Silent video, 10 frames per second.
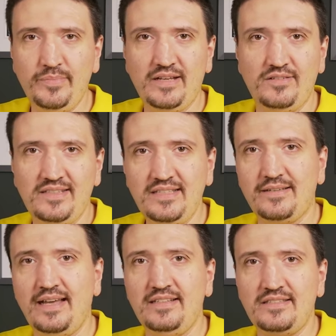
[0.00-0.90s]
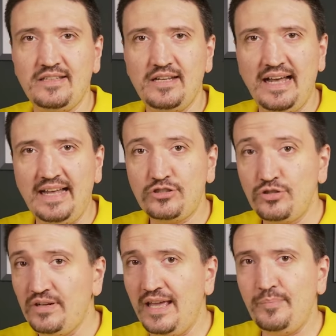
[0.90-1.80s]
because this car, it's a
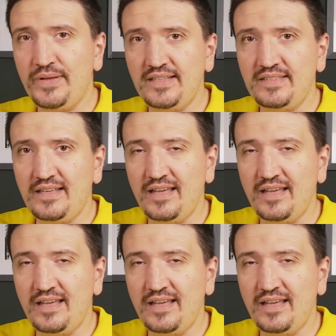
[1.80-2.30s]
Sony APS-C